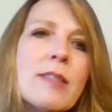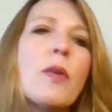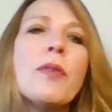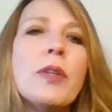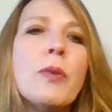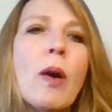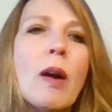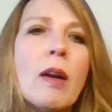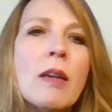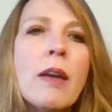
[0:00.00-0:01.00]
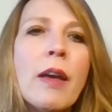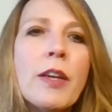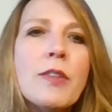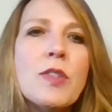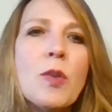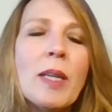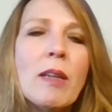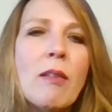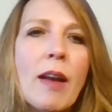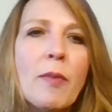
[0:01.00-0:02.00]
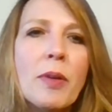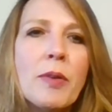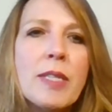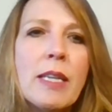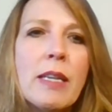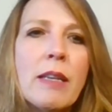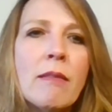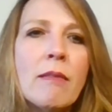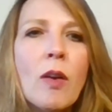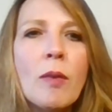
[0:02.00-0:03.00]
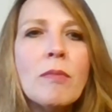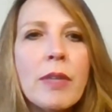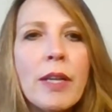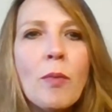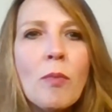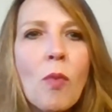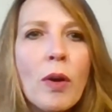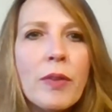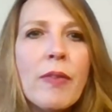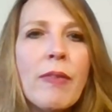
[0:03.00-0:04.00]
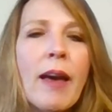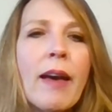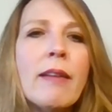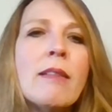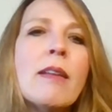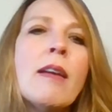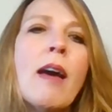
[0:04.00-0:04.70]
So if you are consuming a lot of protein or, more than that,